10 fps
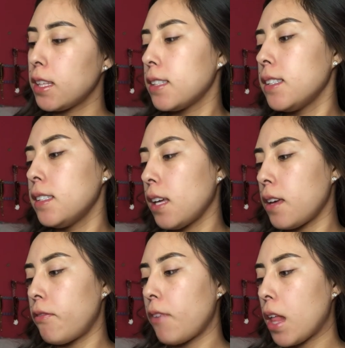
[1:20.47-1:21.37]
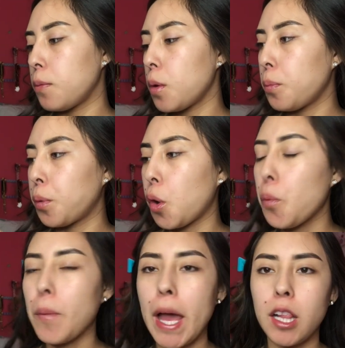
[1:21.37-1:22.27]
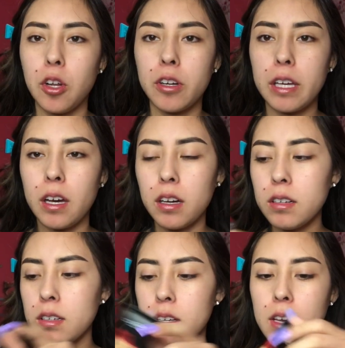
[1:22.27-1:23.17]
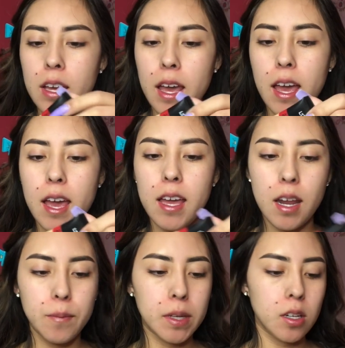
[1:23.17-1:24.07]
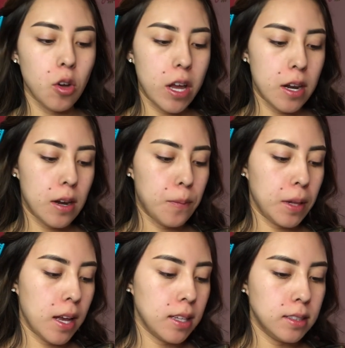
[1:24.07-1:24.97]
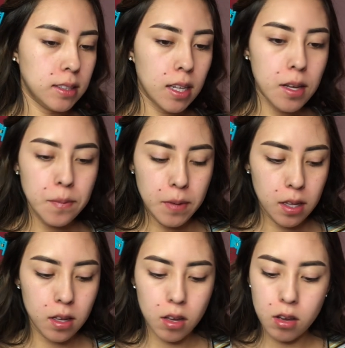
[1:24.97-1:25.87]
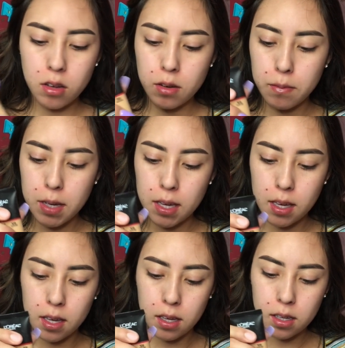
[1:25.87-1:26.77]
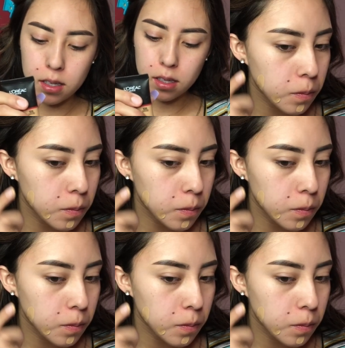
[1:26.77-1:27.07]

This is the Infallible Pro Matte L'Oreal, and I'm gonna go ahead and apply some on my hand.